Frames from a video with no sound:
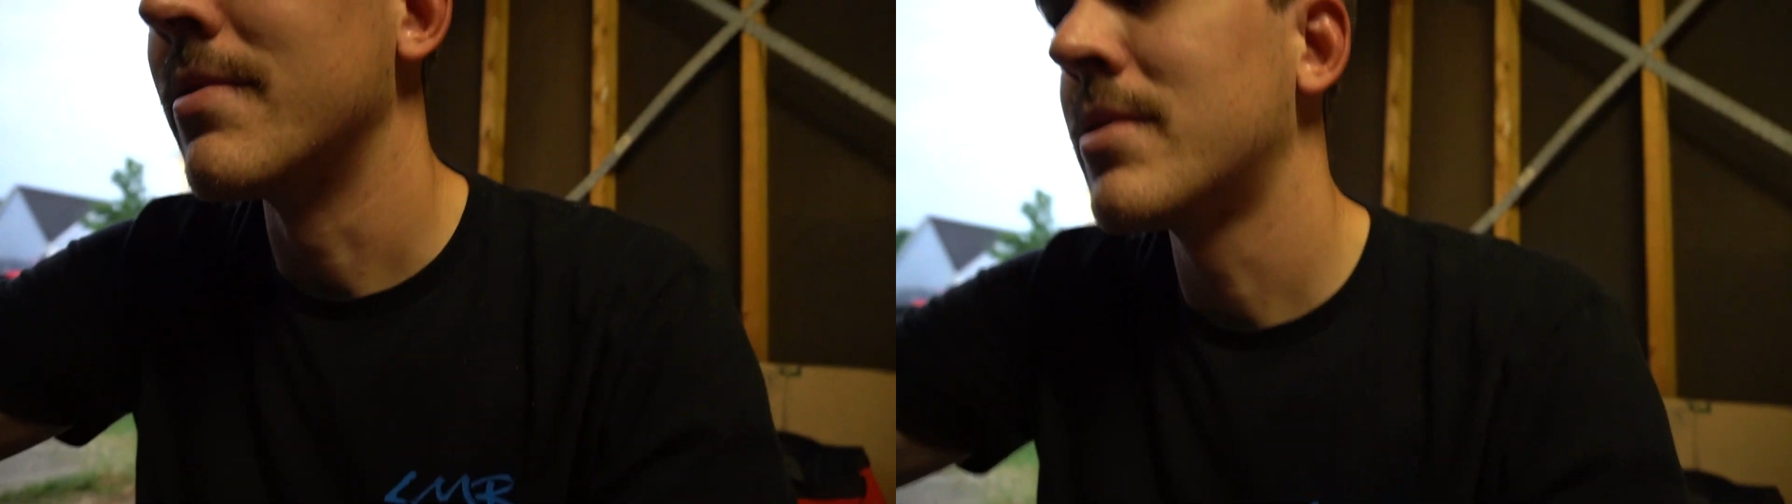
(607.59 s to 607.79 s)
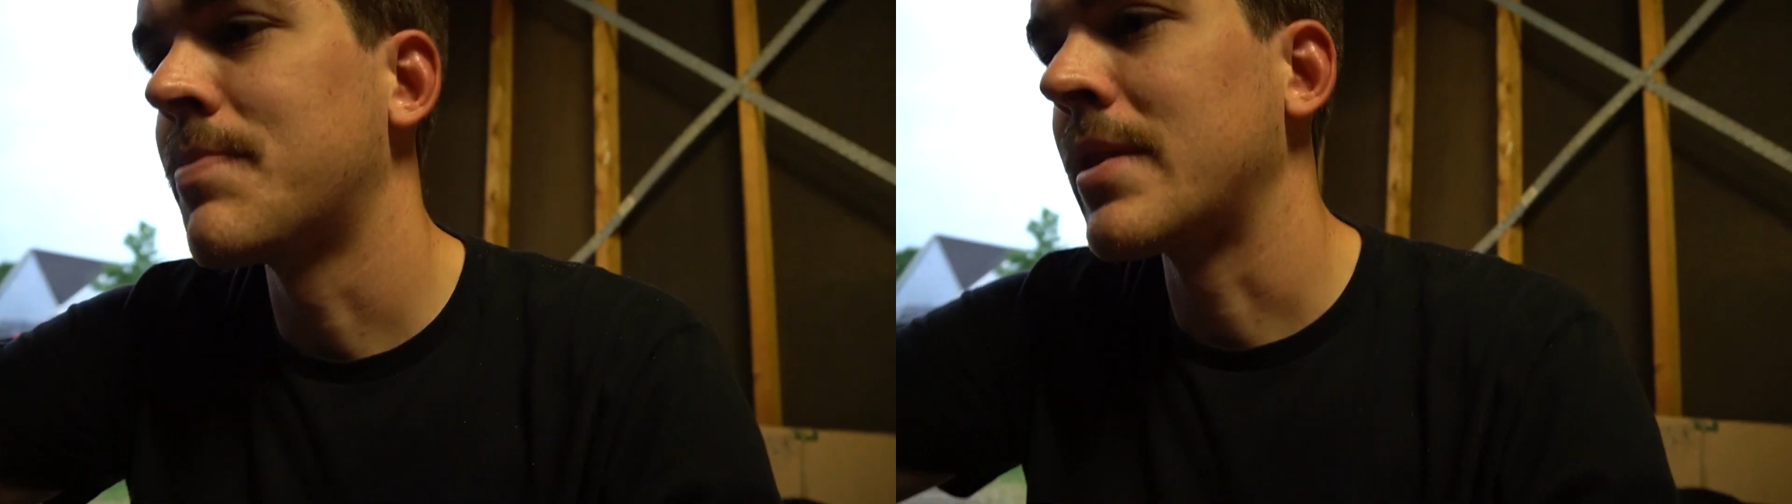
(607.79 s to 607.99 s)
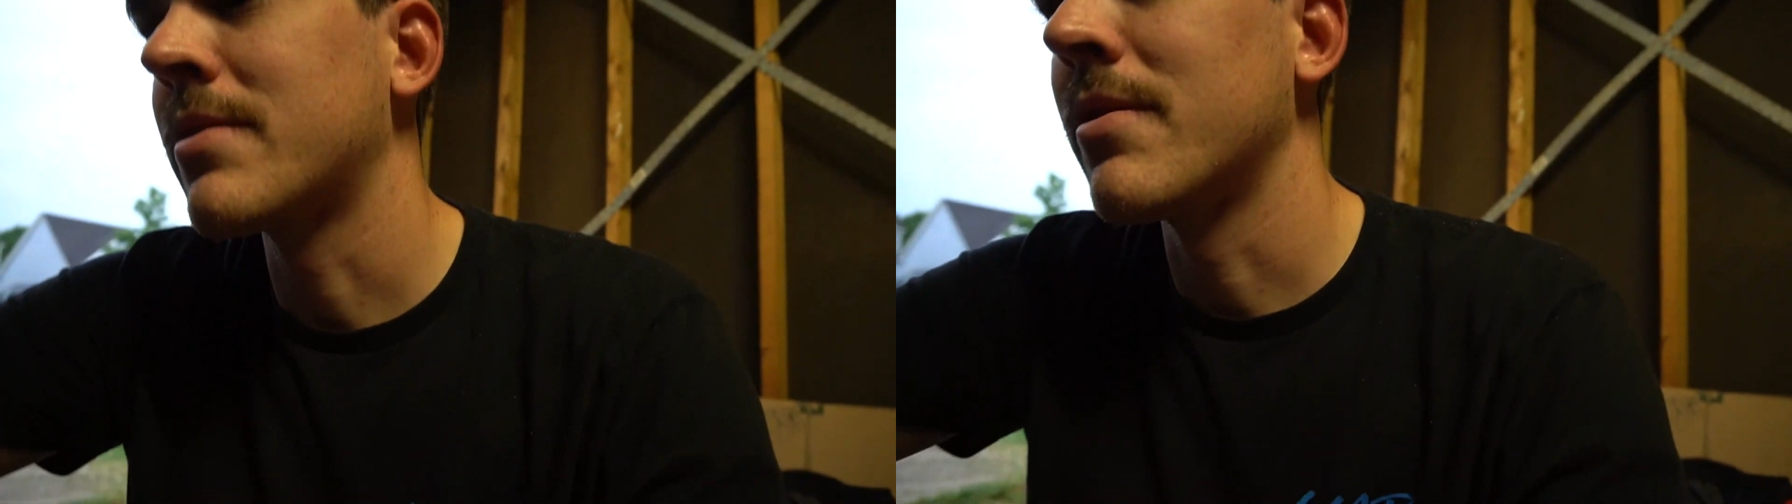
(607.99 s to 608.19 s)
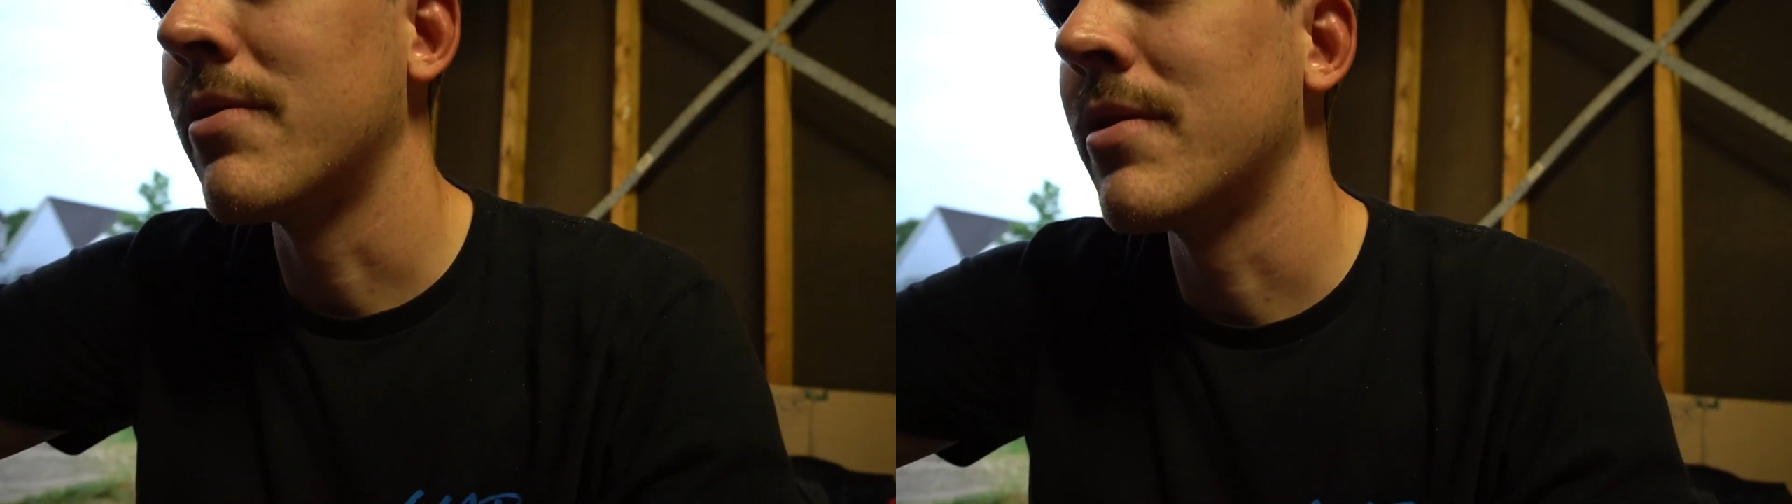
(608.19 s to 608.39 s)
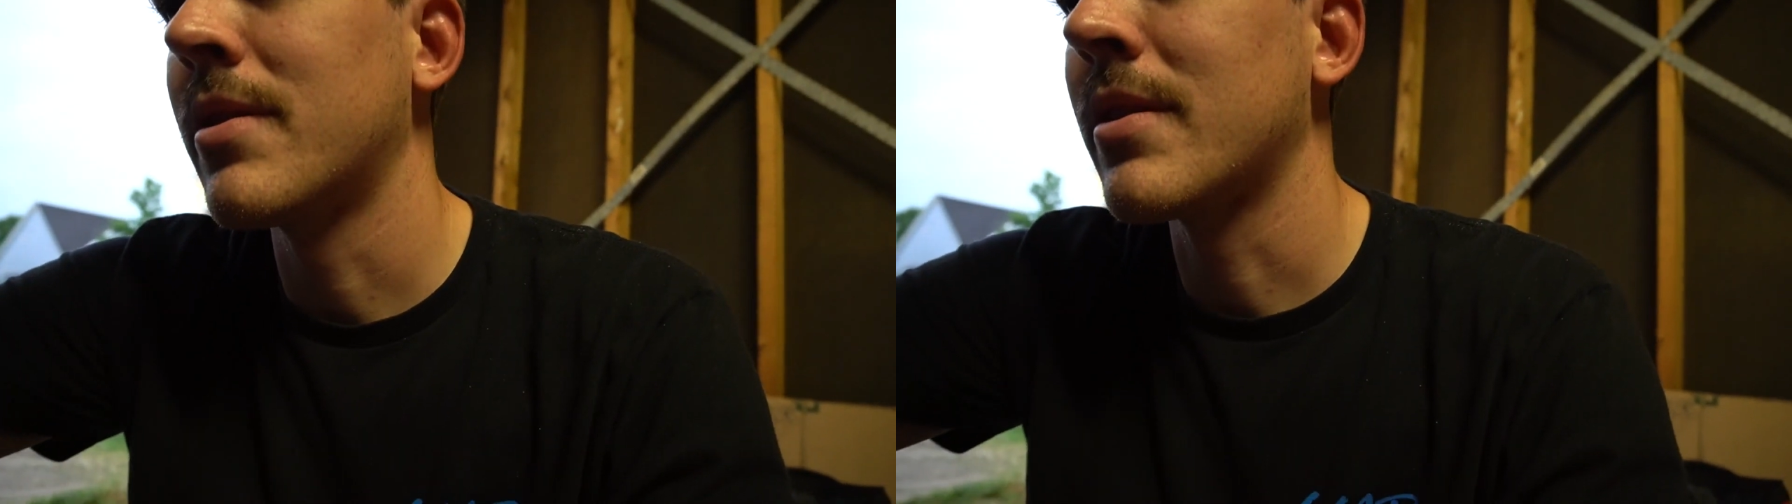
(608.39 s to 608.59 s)
springs are the
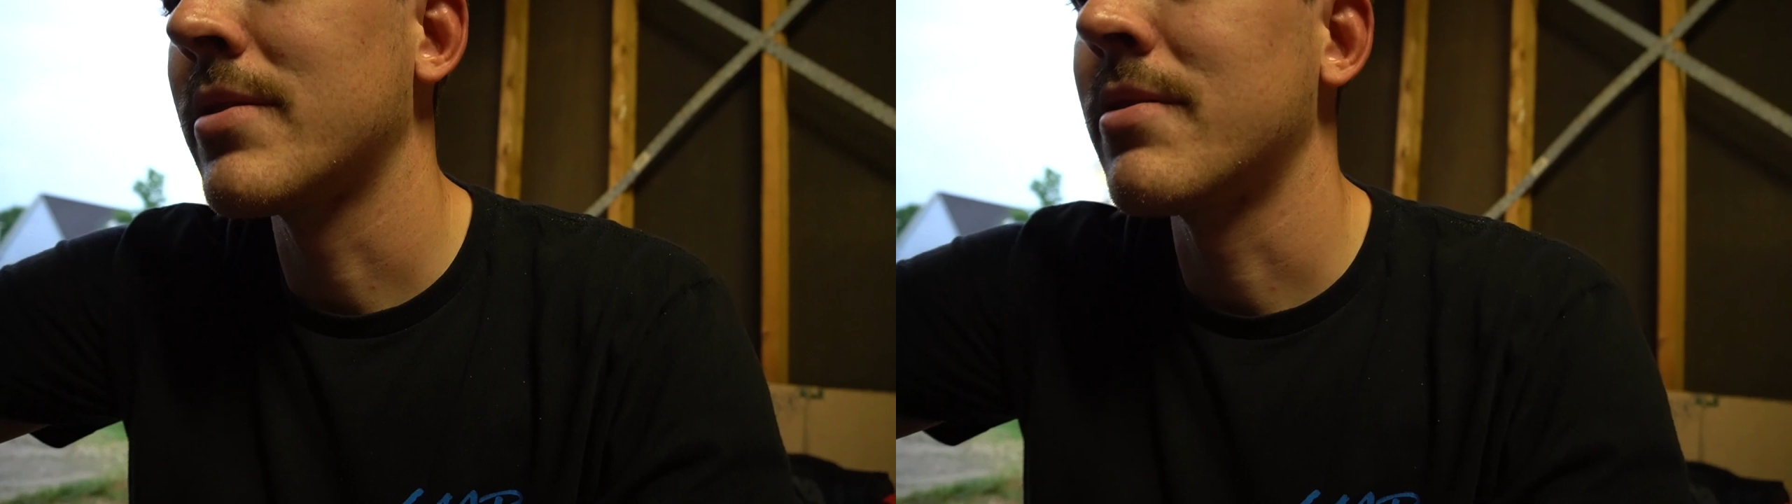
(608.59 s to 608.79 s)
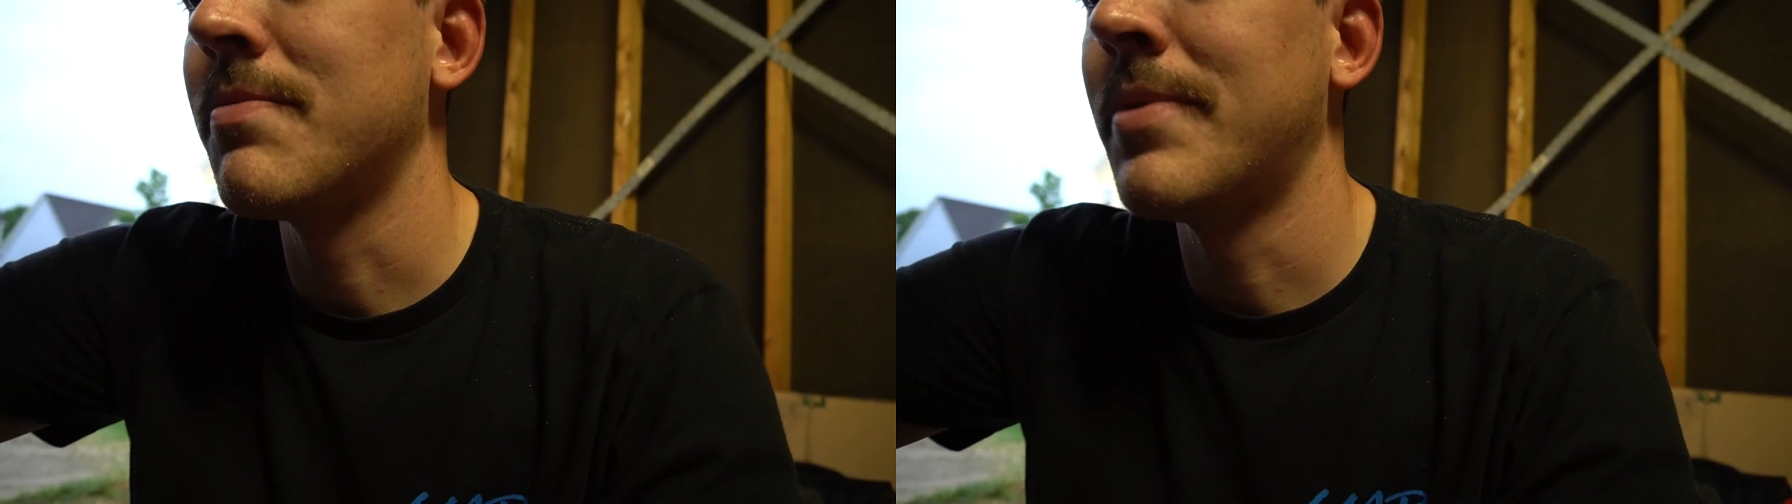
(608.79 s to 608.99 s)
only thing that settle.